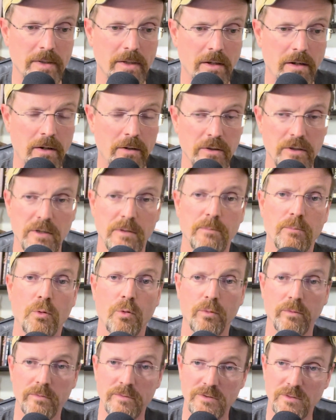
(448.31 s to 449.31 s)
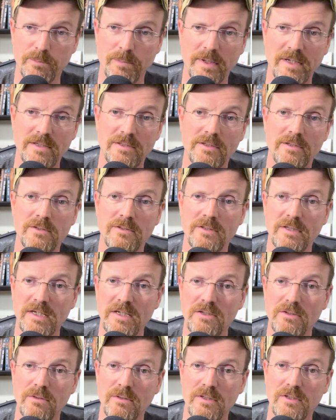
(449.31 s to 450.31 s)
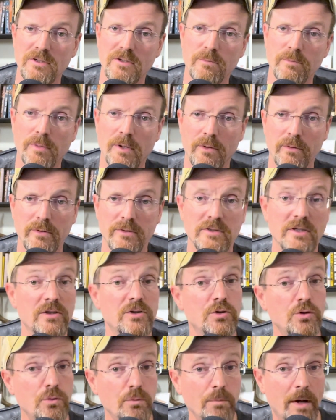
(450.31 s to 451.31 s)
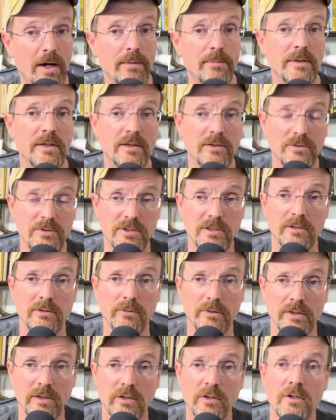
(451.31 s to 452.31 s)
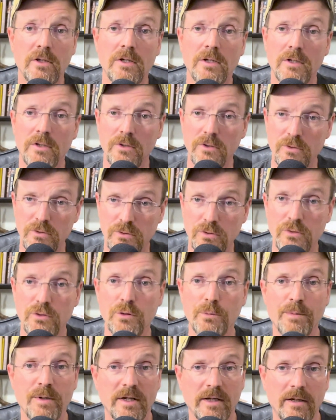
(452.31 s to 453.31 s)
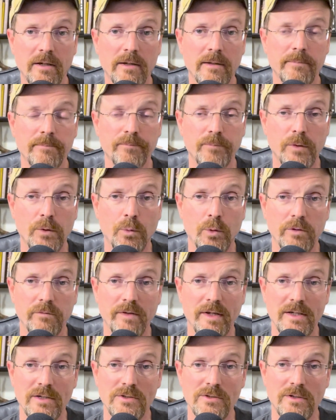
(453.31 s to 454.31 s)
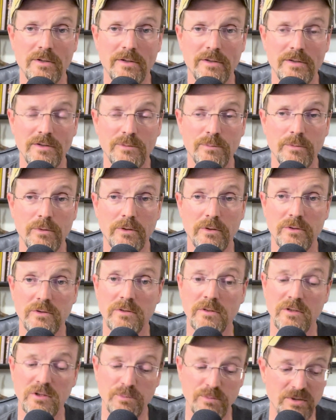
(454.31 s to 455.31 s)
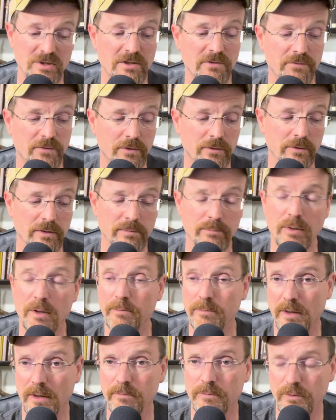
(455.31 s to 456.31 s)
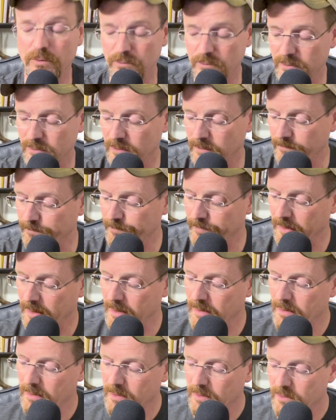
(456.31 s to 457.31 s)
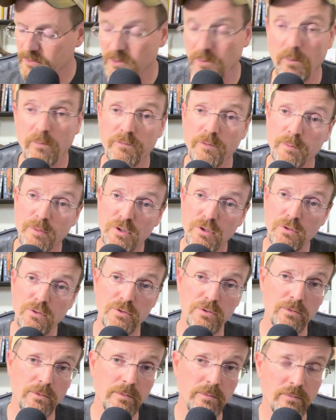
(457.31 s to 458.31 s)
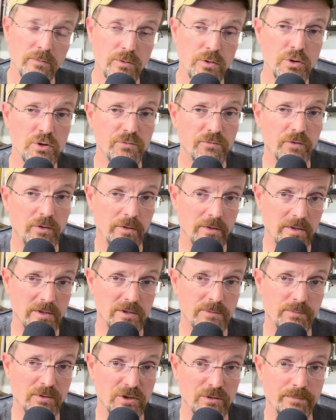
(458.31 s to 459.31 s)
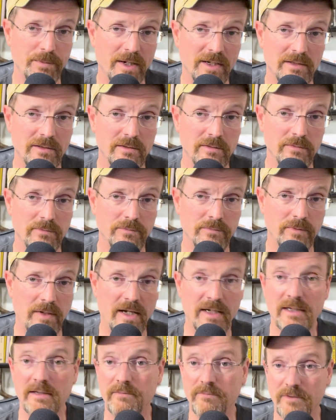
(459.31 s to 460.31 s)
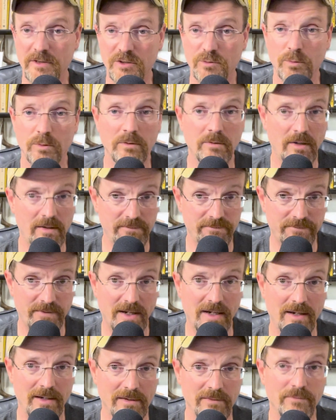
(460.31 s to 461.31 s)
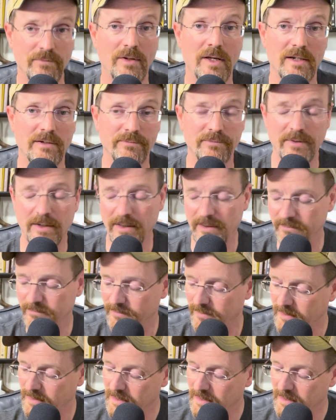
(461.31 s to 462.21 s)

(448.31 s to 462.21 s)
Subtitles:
on an importance basis each of these components as you might be considering should you pick up one of Hank Shaw's books, and specifically Buck Moose. So from a usefulness perspective, I give this one a 5 out of 5.